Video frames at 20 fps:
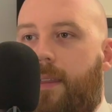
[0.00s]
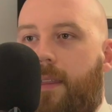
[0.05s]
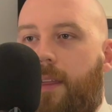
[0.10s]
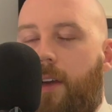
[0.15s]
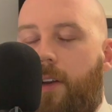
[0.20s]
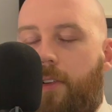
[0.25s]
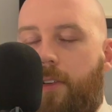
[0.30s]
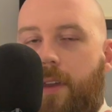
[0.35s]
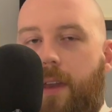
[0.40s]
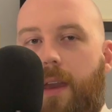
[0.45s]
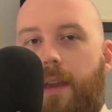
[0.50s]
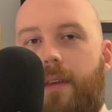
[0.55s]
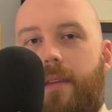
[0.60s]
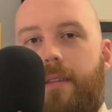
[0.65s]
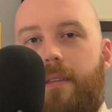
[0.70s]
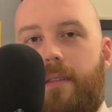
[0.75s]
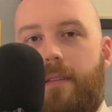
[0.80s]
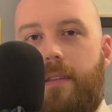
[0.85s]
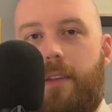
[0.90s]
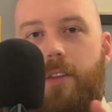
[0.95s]
Okay,
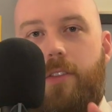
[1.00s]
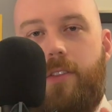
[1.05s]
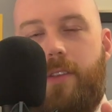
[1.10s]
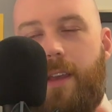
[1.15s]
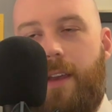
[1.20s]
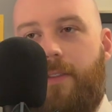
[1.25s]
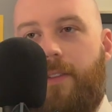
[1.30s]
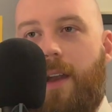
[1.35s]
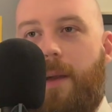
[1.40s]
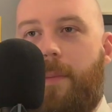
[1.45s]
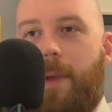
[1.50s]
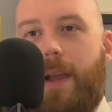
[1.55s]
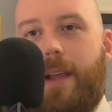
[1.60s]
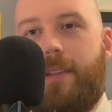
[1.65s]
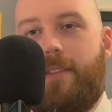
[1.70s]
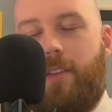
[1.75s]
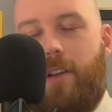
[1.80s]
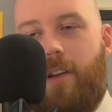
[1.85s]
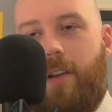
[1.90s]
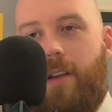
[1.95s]
you see I've got my
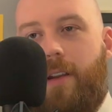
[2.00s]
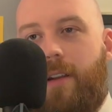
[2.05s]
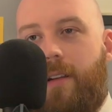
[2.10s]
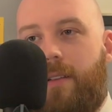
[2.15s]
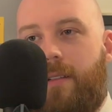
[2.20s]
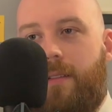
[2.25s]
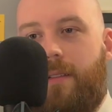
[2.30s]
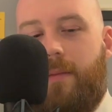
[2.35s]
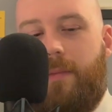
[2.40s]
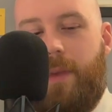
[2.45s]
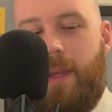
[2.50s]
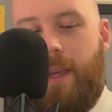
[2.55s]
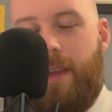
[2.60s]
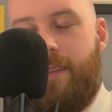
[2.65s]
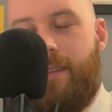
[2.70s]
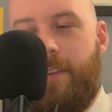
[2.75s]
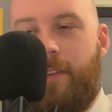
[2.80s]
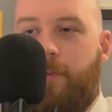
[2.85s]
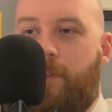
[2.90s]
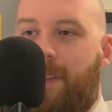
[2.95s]
guitar here
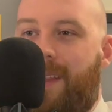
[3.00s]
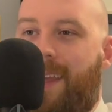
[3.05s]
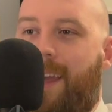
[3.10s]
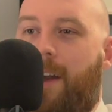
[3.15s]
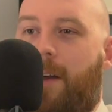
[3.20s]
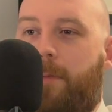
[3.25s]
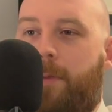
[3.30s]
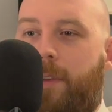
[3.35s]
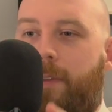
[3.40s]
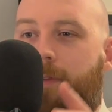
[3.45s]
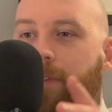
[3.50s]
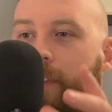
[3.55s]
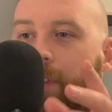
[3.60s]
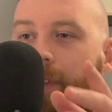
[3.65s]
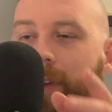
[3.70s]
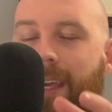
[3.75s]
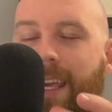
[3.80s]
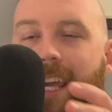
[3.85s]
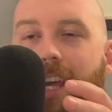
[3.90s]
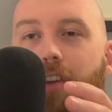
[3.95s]
because it really helps if you
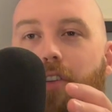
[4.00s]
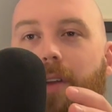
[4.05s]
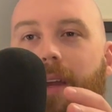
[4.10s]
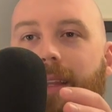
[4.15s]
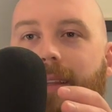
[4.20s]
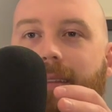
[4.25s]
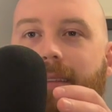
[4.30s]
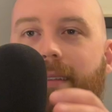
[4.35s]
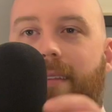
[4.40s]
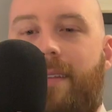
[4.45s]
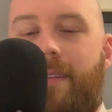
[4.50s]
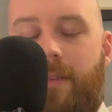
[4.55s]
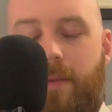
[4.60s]
hear it,